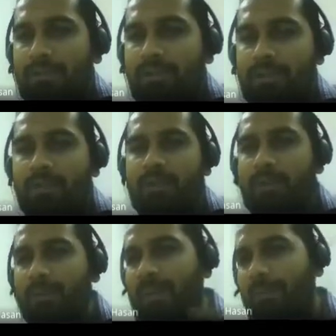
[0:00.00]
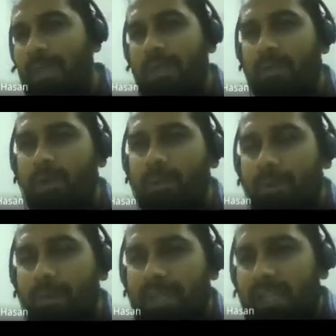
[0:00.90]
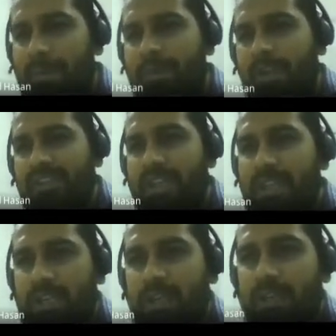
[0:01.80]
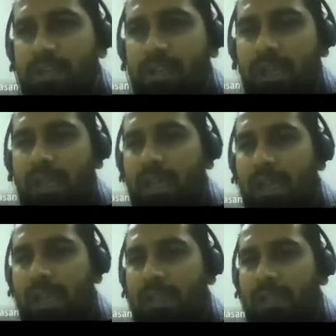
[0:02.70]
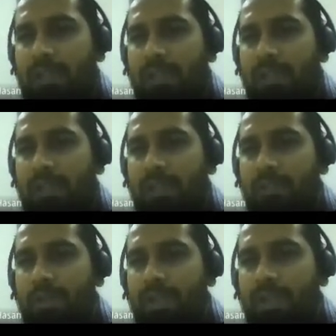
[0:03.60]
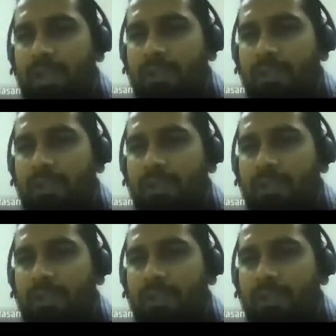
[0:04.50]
So maybe you are making a project here and you need an